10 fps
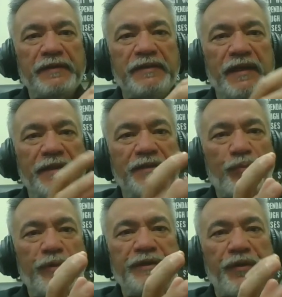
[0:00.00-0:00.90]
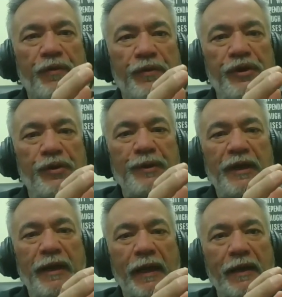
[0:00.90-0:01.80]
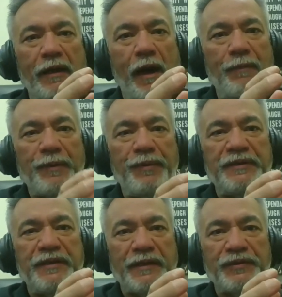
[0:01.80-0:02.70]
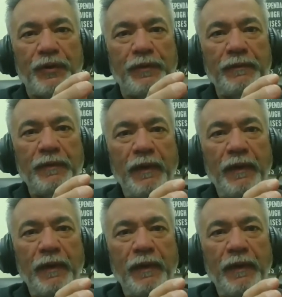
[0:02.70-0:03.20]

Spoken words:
said, to reach their human and economic potential,